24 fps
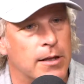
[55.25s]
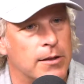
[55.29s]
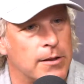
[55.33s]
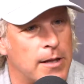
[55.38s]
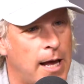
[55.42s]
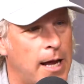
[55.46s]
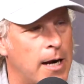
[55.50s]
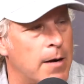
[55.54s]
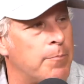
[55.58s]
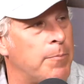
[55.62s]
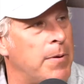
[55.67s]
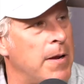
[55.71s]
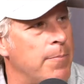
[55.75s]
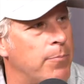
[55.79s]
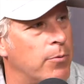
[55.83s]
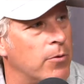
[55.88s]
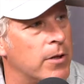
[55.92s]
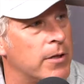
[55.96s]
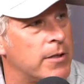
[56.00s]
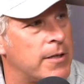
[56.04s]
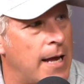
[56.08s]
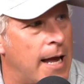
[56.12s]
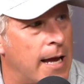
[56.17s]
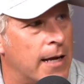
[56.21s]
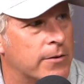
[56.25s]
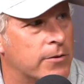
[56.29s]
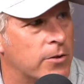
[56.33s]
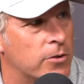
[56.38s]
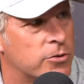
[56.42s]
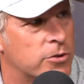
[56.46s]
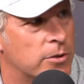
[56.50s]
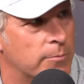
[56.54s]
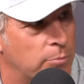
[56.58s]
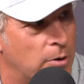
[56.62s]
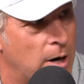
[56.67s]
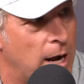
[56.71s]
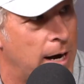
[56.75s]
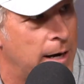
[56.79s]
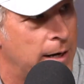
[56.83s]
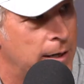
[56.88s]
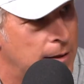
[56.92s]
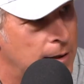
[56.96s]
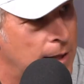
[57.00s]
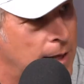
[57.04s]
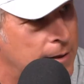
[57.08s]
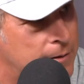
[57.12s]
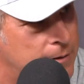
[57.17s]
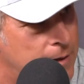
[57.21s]
a lot of people attack their sobriety
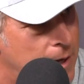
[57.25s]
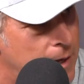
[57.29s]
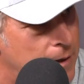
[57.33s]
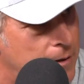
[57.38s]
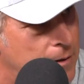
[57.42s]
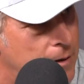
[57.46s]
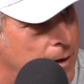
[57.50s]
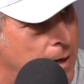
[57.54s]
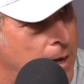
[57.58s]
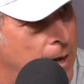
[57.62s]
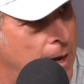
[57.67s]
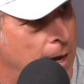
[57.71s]
like that.